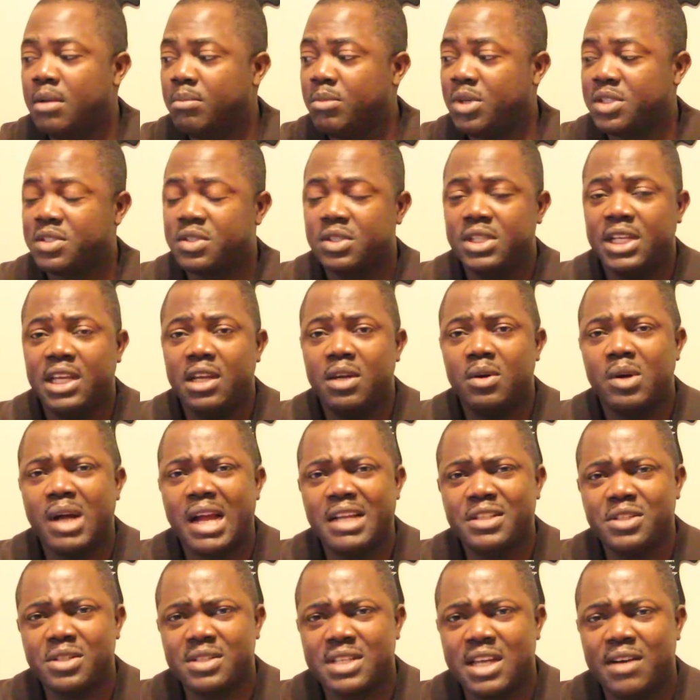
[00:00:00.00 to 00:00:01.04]
But today,
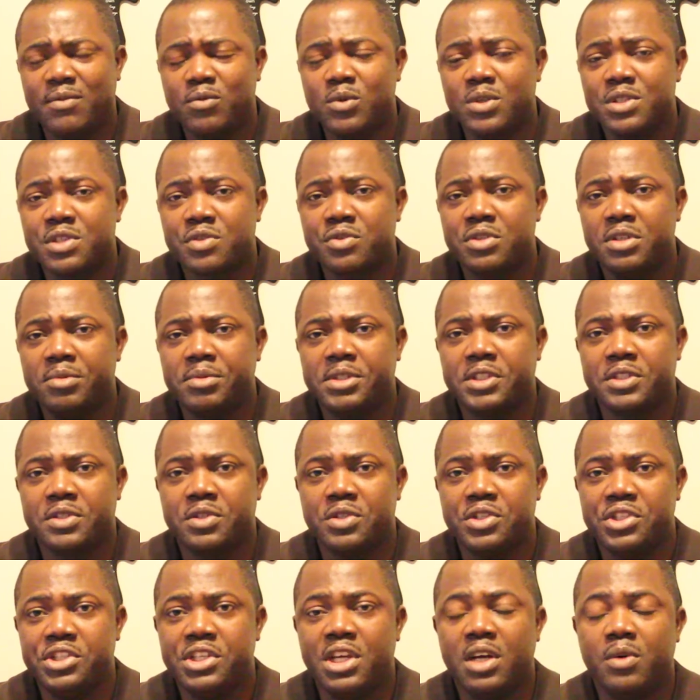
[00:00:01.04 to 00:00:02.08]
I just have one scripture to
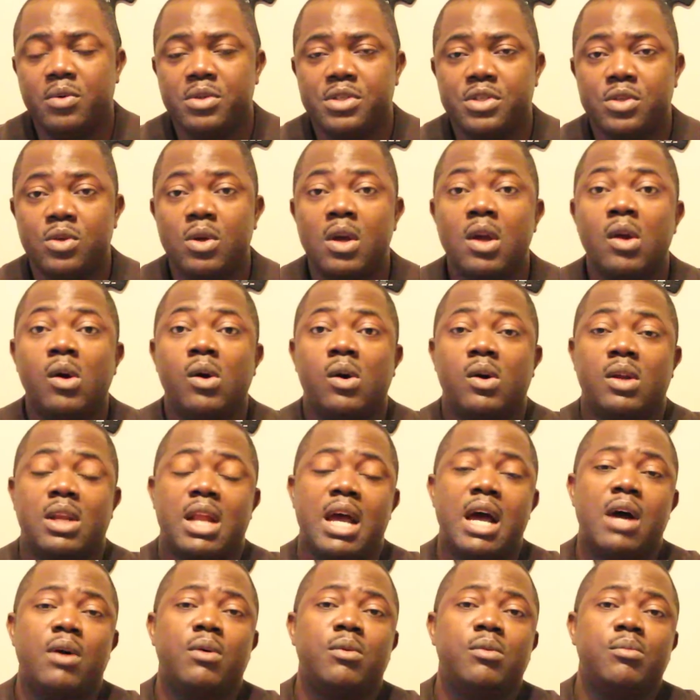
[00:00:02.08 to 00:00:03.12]
share with you on
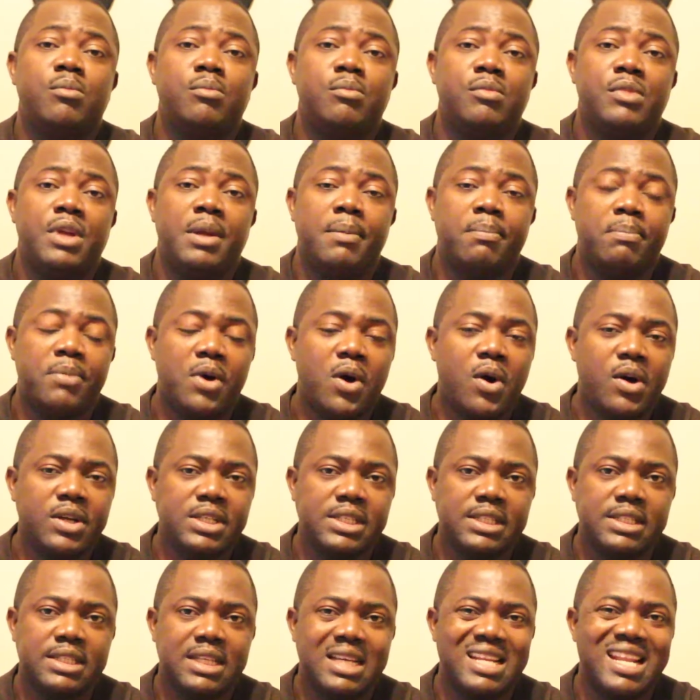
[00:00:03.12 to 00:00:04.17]
how
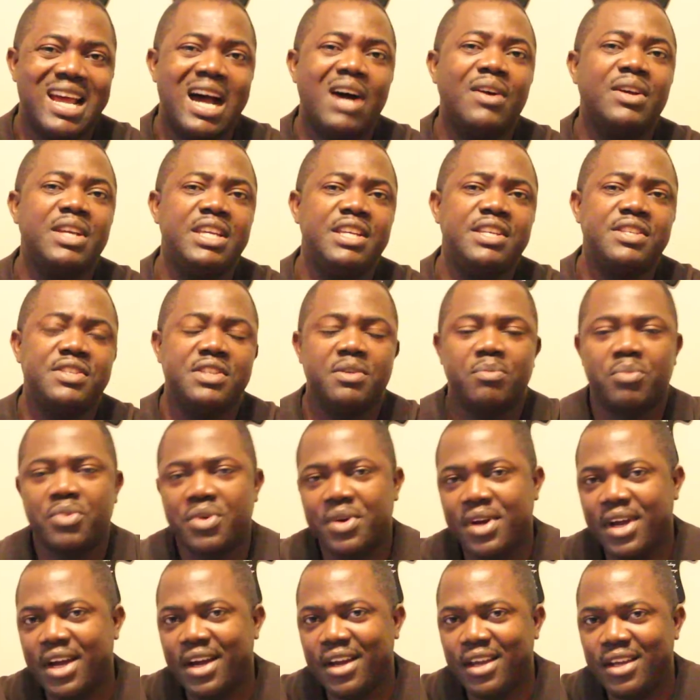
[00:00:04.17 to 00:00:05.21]
important and how easy
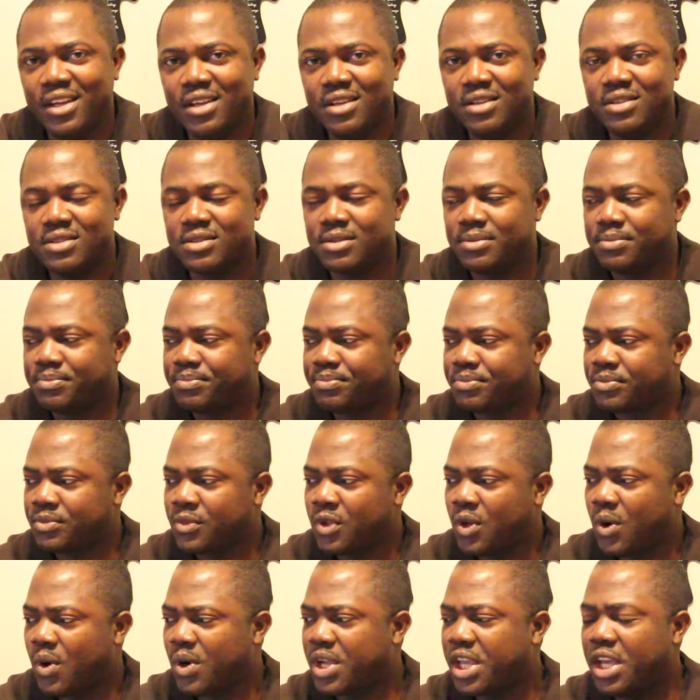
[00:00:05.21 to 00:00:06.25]
prayer is.
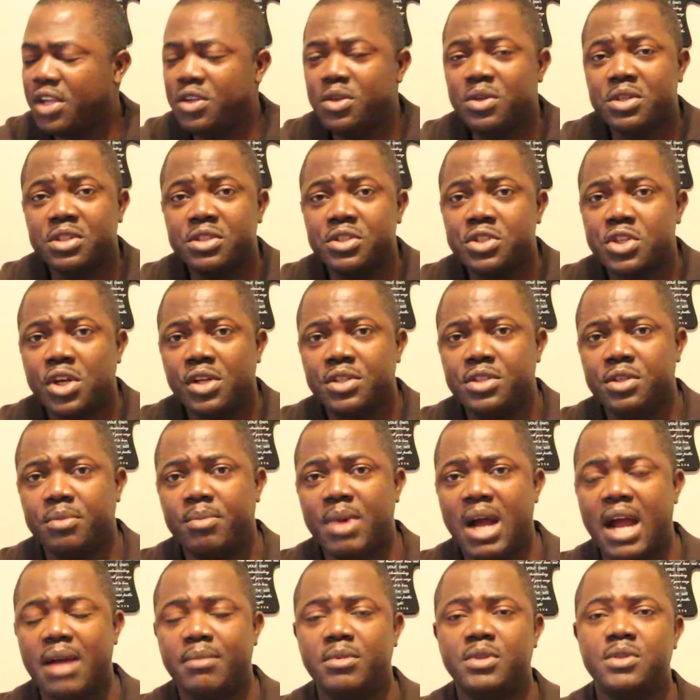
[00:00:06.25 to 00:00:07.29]
Okay, you can turn your
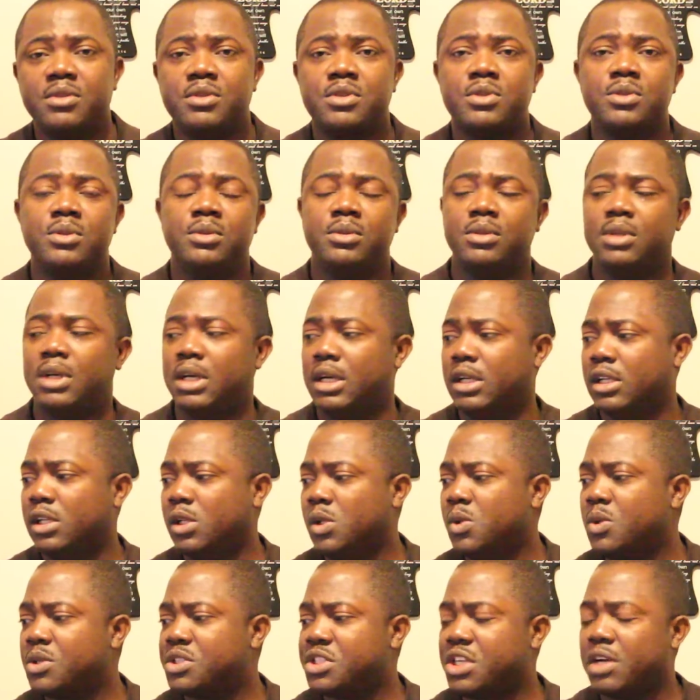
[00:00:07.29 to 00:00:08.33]
Bible to uh,
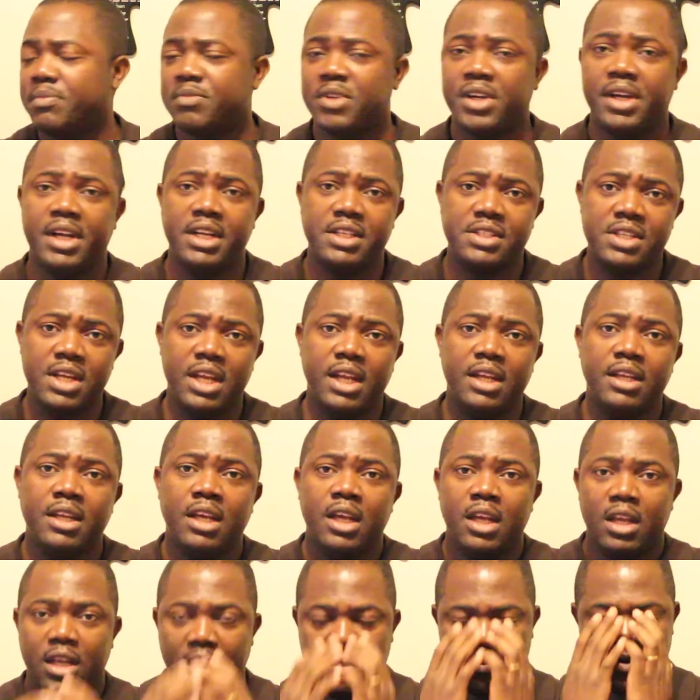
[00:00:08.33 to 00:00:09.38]
Luke chapter 18.
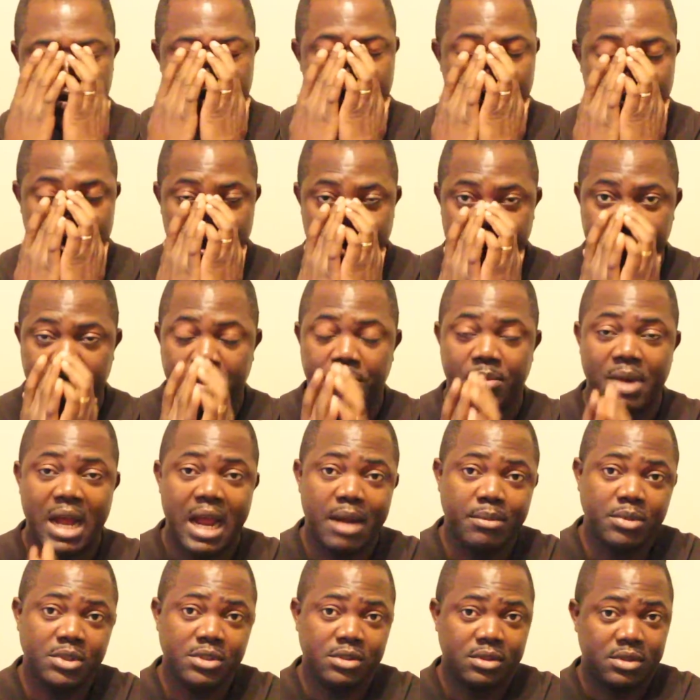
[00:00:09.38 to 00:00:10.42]
If you don't have your
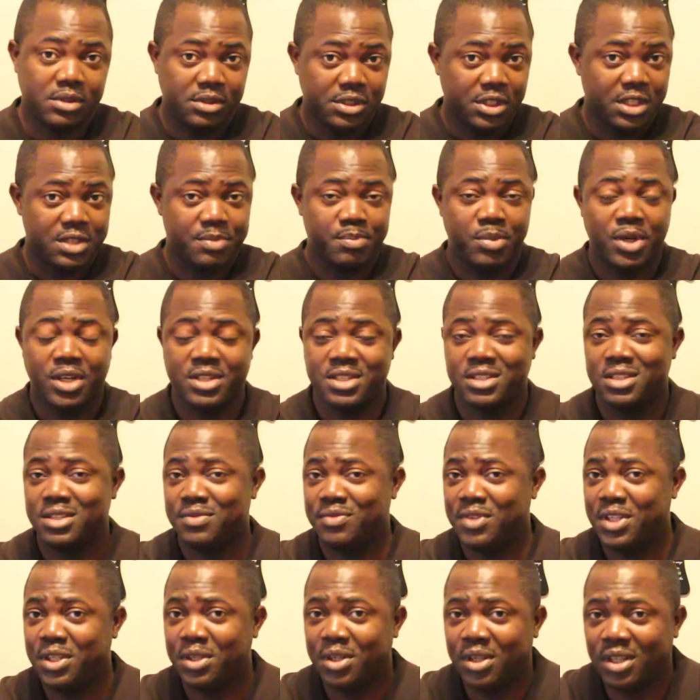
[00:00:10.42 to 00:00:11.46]
Bible, you can just pause this
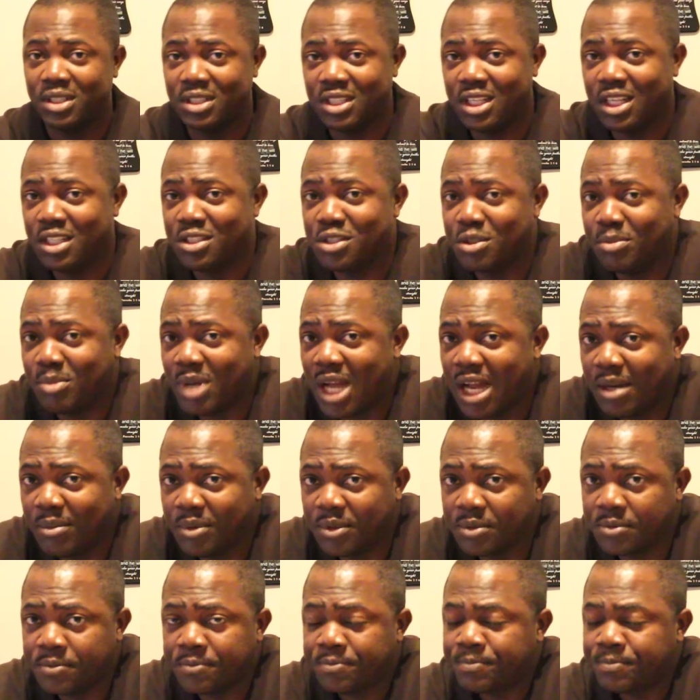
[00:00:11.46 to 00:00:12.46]
video and get your Bible.